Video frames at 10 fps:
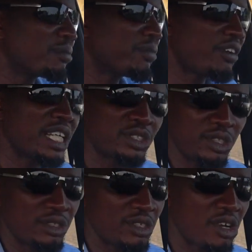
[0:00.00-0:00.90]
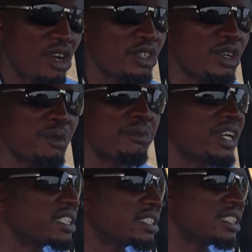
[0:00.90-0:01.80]
pressure on your
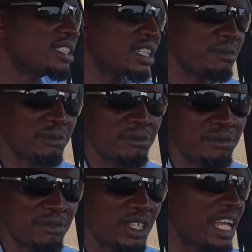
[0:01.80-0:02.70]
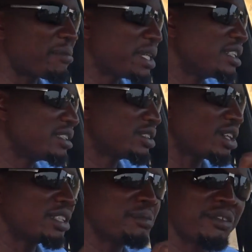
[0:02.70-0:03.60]
brake system, what I mean is
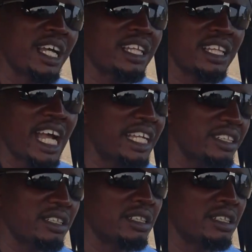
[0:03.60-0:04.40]
on the brake line,